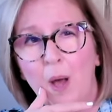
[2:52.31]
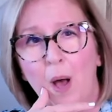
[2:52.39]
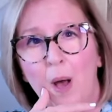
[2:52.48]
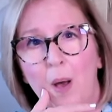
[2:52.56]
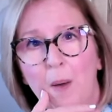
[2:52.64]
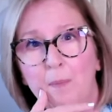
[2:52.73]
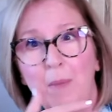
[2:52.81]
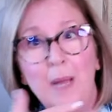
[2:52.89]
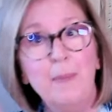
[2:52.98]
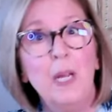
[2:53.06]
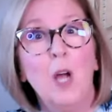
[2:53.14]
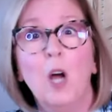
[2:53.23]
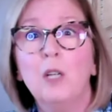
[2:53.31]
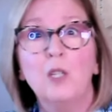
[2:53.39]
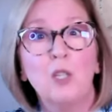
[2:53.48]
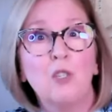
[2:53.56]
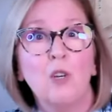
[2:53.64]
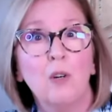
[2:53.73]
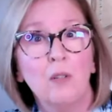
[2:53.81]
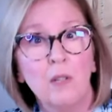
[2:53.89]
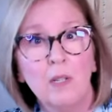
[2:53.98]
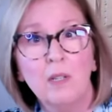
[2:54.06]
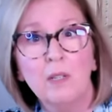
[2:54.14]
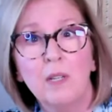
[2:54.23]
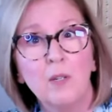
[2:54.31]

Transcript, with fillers: Um, maybe uncertain.